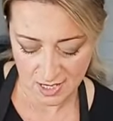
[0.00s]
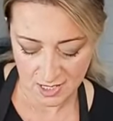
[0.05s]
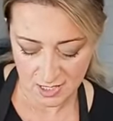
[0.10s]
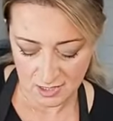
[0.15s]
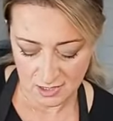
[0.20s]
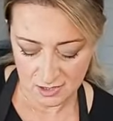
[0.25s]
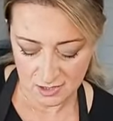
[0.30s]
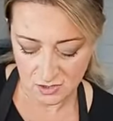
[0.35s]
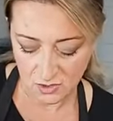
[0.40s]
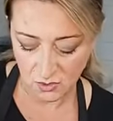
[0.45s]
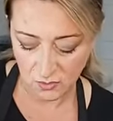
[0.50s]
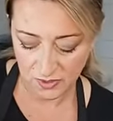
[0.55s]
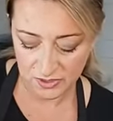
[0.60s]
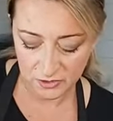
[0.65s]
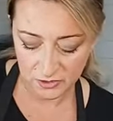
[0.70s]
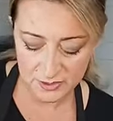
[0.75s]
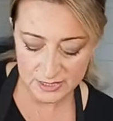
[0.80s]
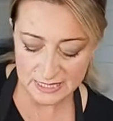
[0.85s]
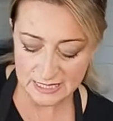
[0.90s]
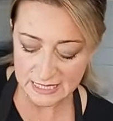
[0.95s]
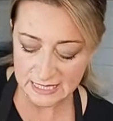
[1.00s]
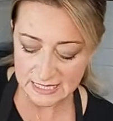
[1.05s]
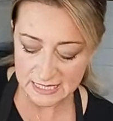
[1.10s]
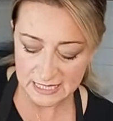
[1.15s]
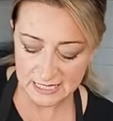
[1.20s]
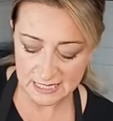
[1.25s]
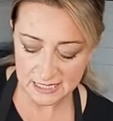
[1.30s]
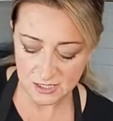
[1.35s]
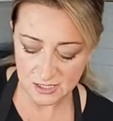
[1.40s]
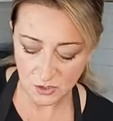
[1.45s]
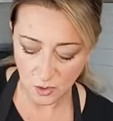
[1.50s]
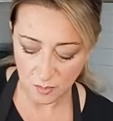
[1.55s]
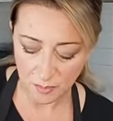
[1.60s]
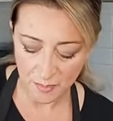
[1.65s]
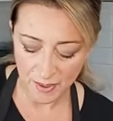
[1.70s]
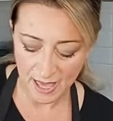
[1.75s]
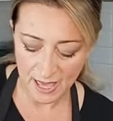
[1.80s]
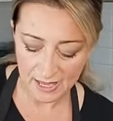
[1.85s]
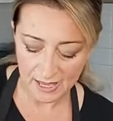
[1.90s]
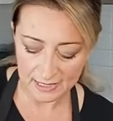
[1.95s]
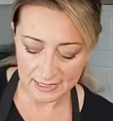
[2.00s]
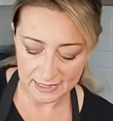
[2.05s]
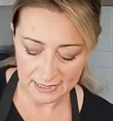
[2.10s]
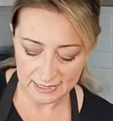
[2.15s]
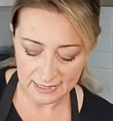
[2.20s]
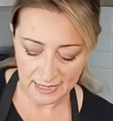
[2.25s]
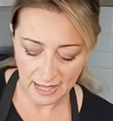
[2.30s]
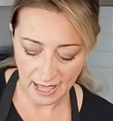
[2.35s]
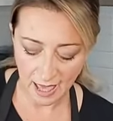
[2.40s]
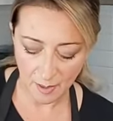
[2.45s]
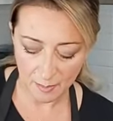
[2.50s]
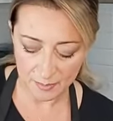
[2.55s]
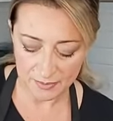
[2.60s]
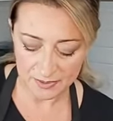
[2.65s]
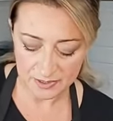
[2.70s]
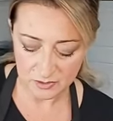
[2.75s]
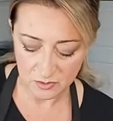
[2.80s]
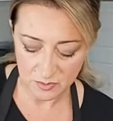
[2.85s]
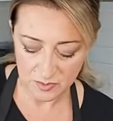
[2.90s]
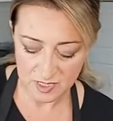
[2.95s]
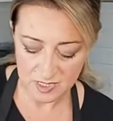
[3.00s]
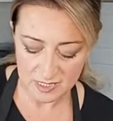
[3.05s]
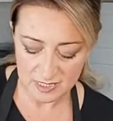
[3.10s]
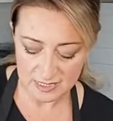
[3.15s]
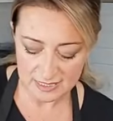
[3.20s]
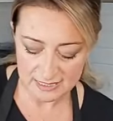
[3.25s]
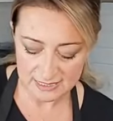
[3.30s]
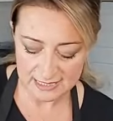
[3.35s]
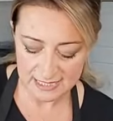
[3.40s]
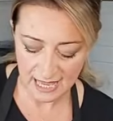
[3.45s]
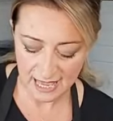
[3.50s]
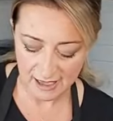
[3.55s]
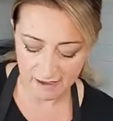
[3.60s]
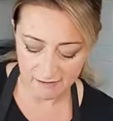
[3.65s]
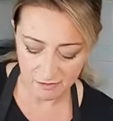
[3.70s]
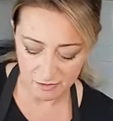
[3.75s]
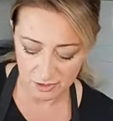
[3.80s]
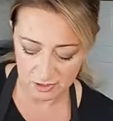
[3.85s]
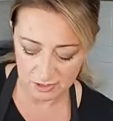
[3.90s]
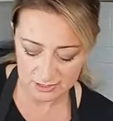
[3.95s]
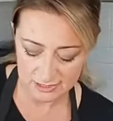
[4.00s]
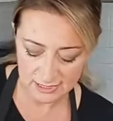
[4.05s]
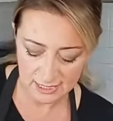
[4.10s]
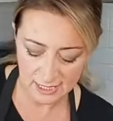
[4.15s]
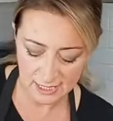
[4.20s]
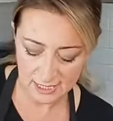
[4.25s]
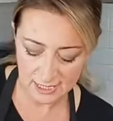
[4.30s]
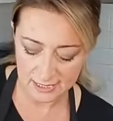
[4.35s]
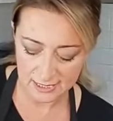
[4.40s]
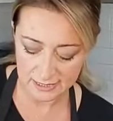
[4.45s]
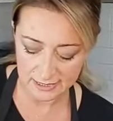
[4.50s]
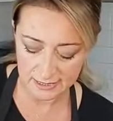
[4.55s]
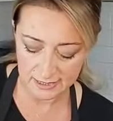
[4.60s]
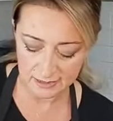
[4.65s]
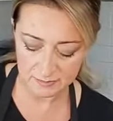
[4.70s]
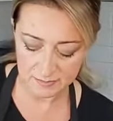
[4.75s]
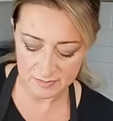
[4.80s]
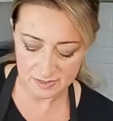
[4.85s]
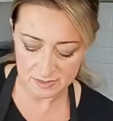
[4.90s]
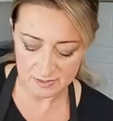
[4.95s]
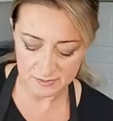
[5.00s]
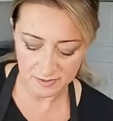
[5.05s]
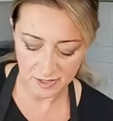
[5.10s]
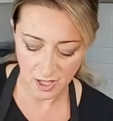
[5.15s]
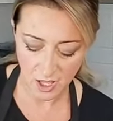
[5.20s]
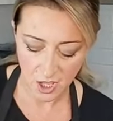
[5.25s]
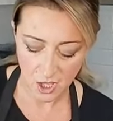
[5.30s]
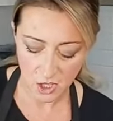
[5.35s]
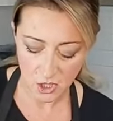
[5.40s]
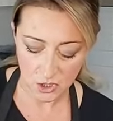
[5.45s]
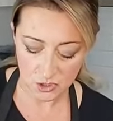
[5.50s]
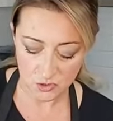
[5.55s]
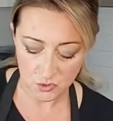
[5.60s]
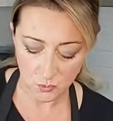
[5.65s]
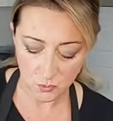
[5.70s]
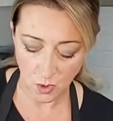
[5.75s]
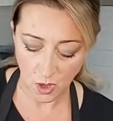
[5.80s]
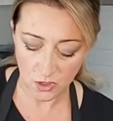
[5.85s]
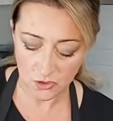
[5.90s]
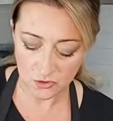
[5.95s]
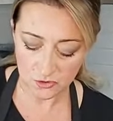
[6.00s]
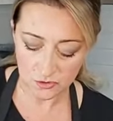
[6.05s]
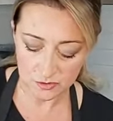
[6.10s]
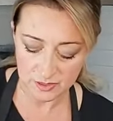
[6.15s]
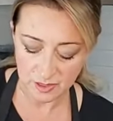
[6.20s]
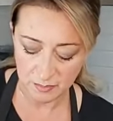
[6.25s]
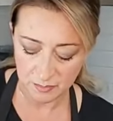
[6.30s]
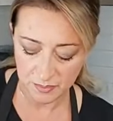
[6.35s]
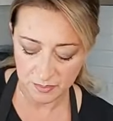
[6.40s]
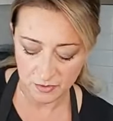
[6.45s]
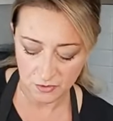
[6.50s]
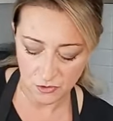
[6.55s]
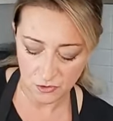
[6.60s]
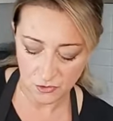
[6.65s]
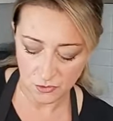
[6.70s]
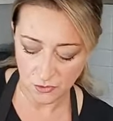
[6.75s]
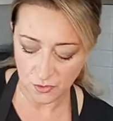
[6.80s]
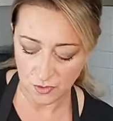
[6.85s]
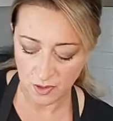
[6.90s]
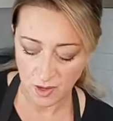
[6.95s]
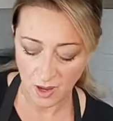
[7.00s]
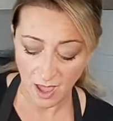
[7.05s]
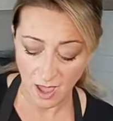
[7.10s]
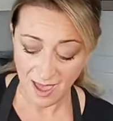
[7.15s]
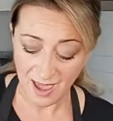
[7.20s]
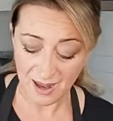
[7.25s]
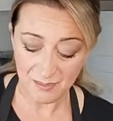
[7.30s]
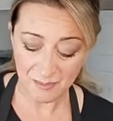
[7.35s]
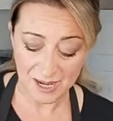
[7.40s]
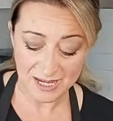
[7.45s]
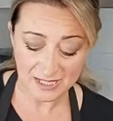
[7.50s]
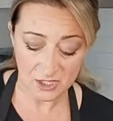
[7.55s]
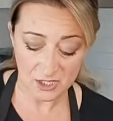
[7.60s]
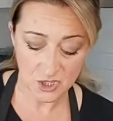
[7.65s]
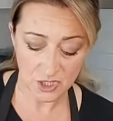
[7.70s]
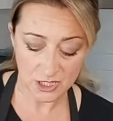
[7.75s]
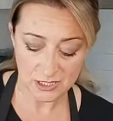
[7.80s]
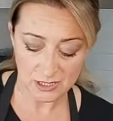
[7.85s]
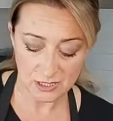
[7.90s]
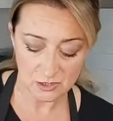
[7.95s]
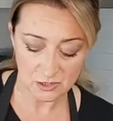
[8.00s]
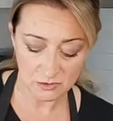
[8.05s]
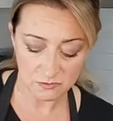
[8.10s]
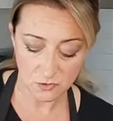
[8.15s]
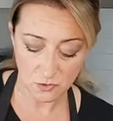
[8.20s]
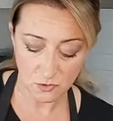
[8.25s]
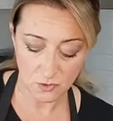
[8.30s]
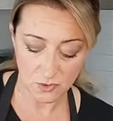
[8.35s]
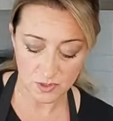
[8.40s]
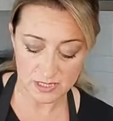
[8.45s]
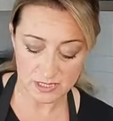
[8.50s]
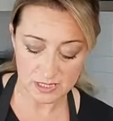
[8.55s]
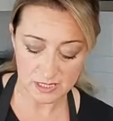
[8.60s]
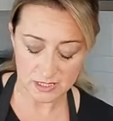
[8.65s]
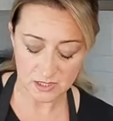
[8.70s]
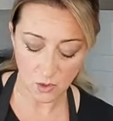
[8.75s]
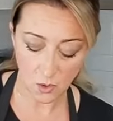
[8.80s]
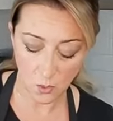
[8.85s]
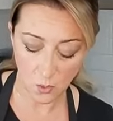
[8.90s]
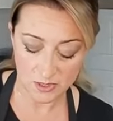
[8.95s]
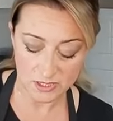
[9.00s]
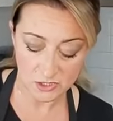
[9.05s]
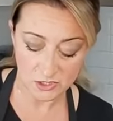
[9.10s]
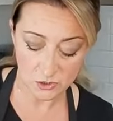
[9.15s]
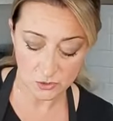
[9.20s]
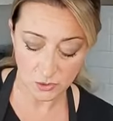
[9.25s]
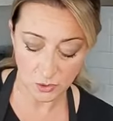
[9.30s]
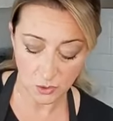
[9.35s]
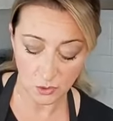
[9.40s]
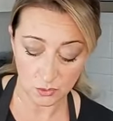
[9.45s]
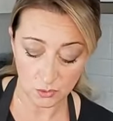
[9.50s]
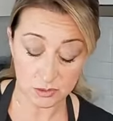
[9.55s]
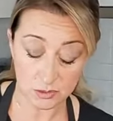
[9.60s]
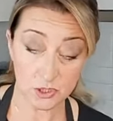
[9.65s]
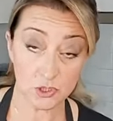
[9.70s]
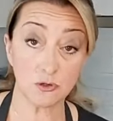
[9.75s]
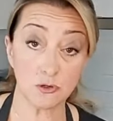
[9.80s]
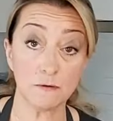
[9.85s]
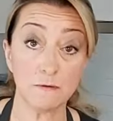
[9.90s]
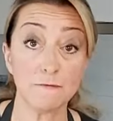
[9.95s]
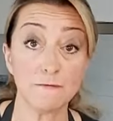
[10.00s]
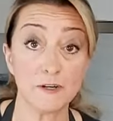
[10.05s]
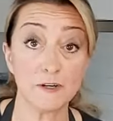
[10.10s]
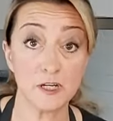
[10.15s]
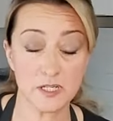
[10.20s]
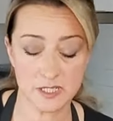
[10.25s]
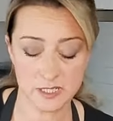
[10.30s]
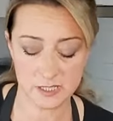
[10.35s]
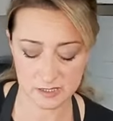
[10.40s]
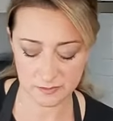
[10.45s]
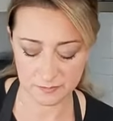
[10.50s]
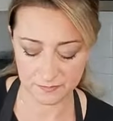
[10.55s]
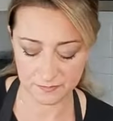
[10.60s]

So when you see this, don't panic. It happens to me several times. Just watch the temperature. And my suggestions, of course, is always to go. So first,